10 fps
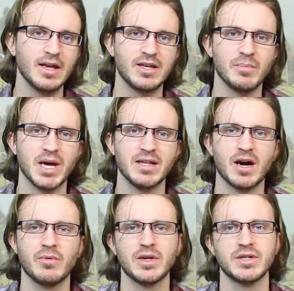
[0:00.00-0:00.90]
you may
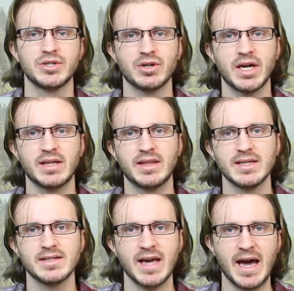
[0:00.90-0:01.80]
not want to drink
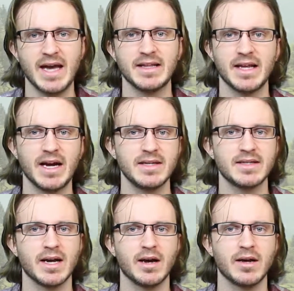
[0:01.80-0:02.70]
this at
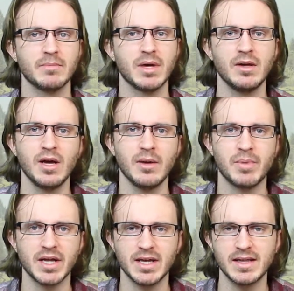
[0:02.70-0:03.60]
nighttime.
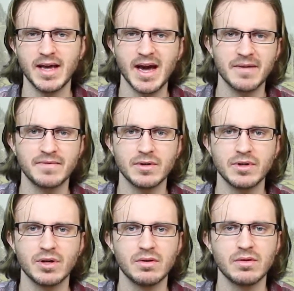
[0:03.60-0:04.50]
But in the
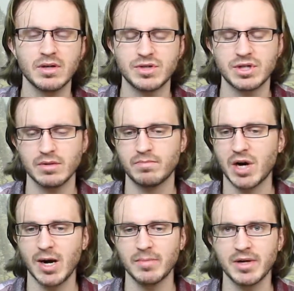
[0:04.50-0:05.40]
afternoon, you should
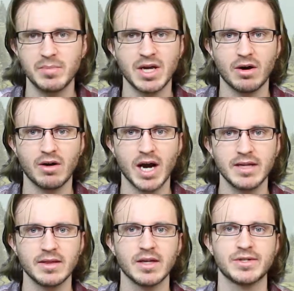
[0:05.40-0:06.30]
probably be
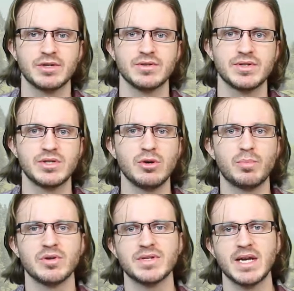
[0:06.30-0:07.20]
alright unless you're
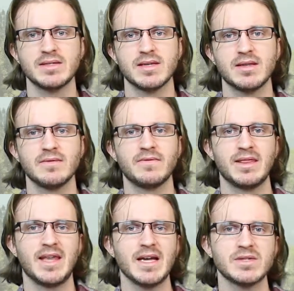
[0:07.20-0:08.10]
super sensitive.
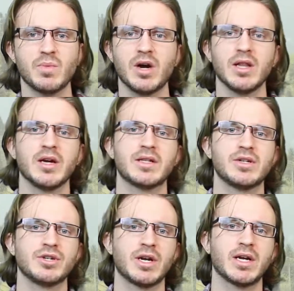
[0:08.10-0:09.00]
That's where I like to
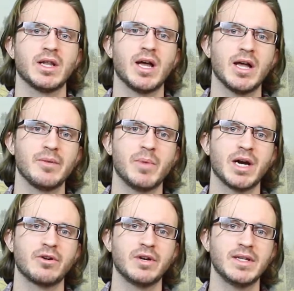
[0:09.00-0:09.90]
drink a lot of my
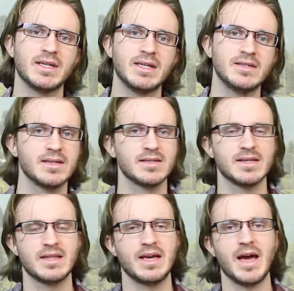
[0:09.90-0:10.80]
green teas, is
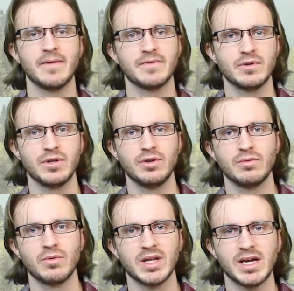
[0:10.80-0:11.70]
in the
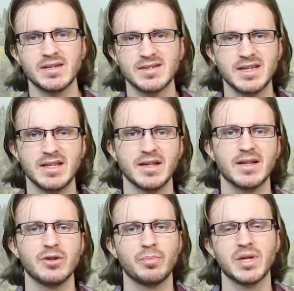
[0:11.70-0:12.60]
afternoon, when I just need a
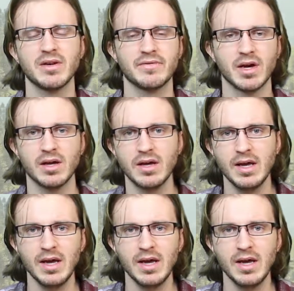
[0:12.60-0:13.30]
little bit of a